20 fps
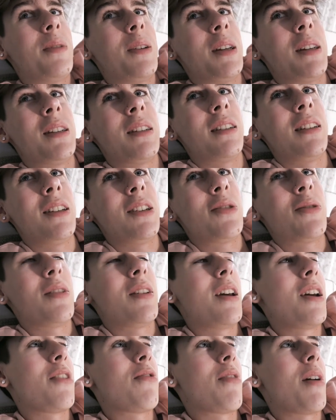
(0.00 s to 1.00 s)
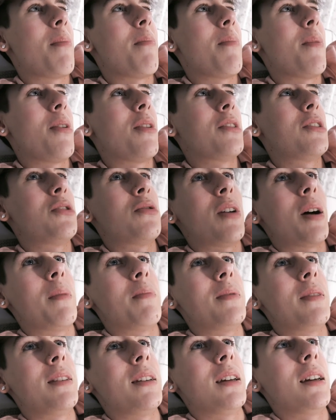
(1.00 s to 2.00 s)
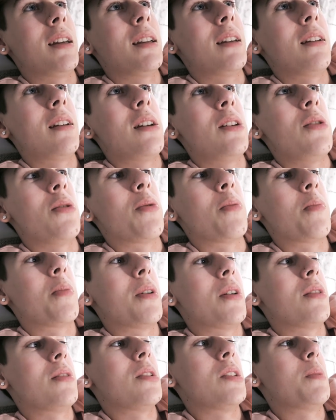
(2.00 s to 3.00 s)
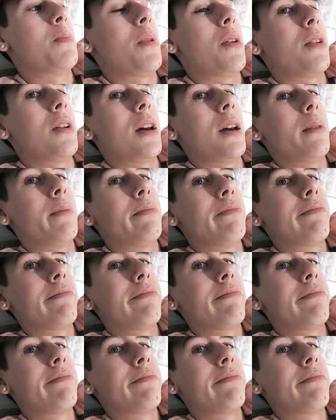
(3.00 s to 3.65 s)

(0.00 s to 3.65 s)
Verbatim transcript: is literally a grandma trapped in a young person's body.